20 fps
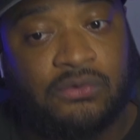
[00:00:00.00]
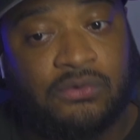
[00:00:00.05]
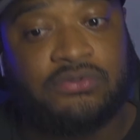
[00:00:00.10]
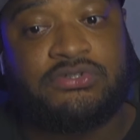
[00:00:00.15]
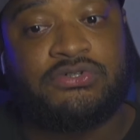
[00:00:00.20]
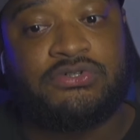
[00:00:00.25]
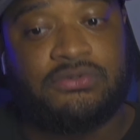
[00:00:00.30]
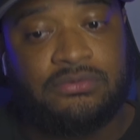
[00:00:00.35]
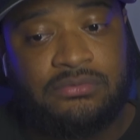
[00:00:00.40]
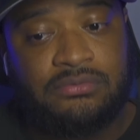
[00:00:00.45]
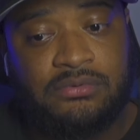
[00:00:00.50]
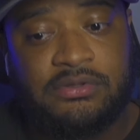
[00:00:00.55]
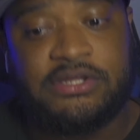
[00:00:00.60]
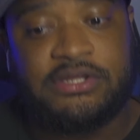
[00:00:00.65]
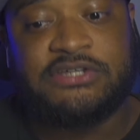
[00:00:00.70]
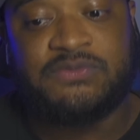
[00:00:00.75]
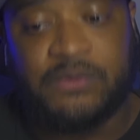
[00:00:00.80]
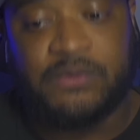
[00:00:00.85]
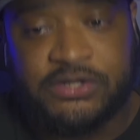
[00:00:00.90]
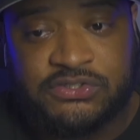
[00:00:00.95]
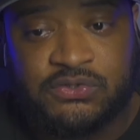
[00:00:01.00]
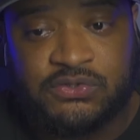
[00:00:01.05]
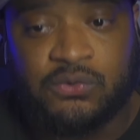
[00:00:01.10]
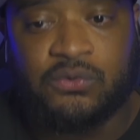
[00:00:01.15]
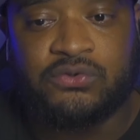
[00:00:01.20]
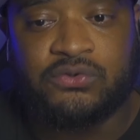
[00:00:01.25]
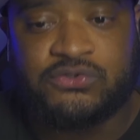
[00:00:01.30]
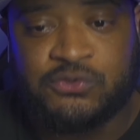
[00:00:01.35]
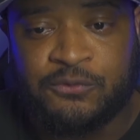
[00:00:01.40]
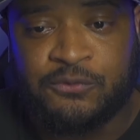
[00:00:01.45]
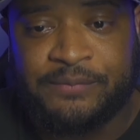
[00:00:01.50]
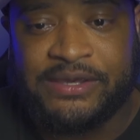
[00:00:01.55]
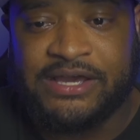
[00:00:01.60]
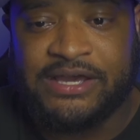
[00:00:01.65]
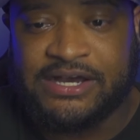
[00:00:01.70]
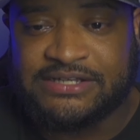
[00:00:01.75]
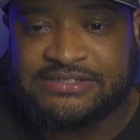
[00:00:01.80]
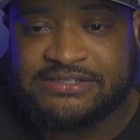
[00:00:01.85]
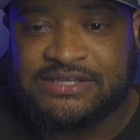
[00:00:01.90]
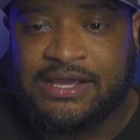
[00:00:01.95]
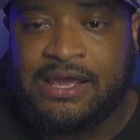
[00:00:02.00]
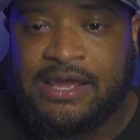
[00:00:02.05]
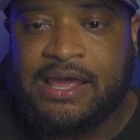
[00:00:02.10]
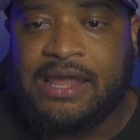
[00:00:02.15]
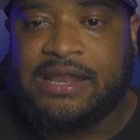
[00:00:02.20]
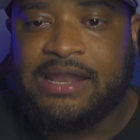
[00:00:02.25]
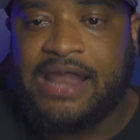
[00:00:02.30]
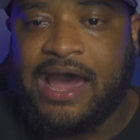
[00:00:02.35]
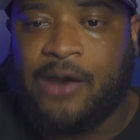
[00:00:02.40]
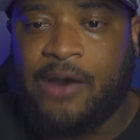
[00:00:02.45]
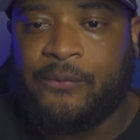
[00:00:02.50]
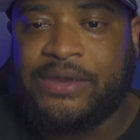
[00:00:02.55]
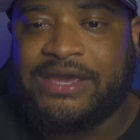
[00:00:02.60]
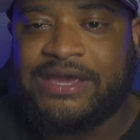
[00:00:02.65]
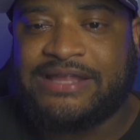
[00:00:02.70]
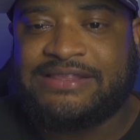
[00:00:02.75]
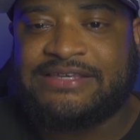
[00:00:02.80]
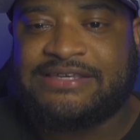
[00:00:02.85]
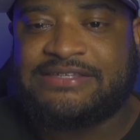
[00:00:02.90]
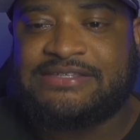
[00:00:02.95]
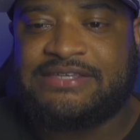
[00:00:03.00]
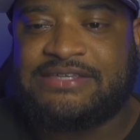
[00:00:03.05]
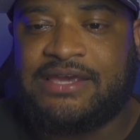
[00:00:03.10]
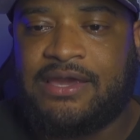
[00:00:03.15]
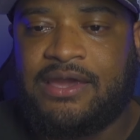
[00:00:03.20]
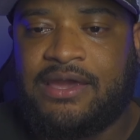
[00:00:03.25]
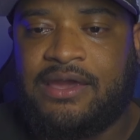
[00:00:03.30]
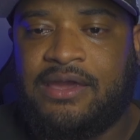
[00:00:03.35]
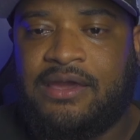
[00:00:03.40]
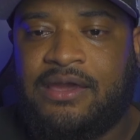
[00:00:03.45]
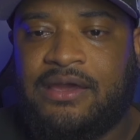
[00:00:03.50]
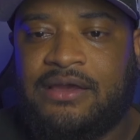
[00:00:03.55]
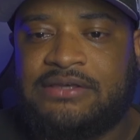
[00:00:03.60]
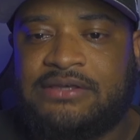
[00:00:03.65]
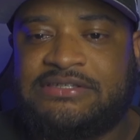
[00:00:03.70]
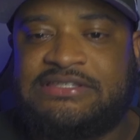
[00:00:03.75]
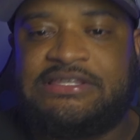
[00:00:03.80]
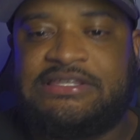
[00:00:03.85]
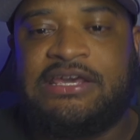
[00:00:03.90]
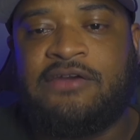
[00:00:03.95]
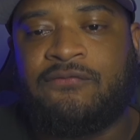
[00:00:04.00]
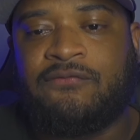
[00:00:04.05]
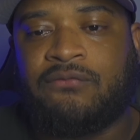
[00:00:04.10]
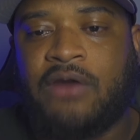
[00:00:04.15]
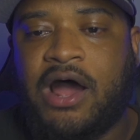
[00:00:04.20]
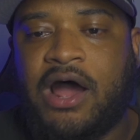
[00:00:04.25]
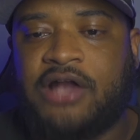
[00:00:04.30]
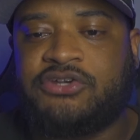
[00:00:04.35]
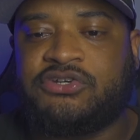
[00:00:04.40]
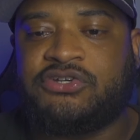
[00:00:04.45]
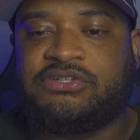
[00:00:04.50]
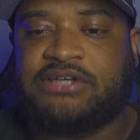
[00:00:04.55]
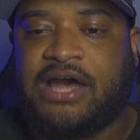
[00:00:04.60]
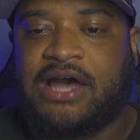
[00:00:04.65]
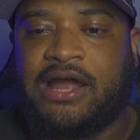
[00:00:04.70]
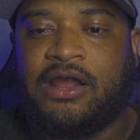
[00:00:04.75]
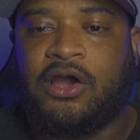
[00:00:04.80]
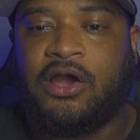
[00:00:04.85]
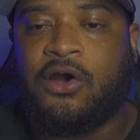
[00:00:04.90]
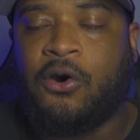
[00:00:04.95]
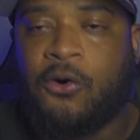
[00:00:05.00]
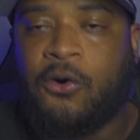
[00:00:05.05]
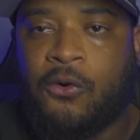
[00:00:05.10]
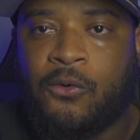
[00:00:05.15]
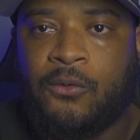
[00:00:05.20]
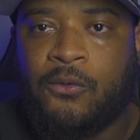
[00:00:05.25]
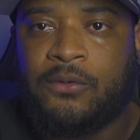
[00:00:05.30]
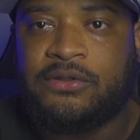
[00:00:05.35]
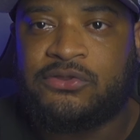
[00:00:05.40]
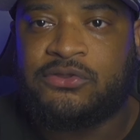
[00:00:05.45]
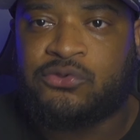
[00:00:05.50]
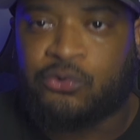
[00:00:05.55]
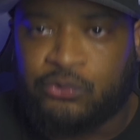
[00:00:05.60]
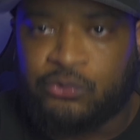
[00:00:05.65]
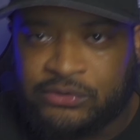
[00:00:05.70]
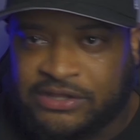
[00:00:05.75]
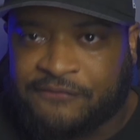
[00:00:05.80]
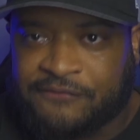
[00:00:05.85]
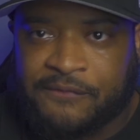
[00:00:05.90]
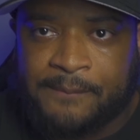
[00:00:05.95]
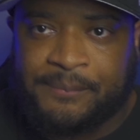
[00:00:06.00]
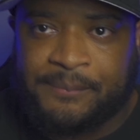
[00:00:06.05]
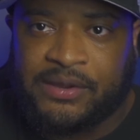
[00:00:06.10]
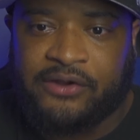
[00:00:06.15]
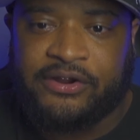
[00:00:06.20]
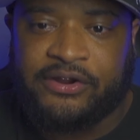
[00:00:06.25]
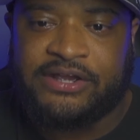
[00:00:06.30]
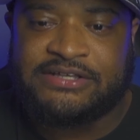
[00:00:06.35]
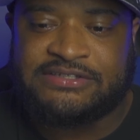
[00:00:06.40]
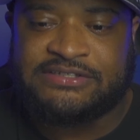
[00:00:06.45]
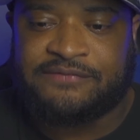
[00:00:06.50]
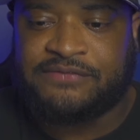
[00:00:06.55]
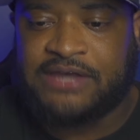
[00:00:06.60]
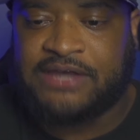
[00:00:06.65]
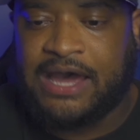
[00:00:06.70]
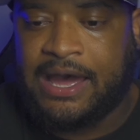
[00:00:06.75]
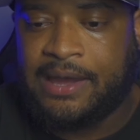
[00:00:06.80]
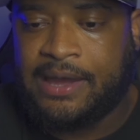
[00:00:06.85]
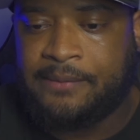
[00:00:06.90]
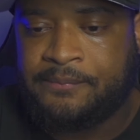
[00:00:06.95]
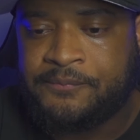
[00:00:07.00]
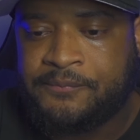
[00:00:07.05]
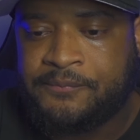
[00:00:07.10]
too. This one is cool too because now we get to see Steve Rogers kind of go through different periods of time.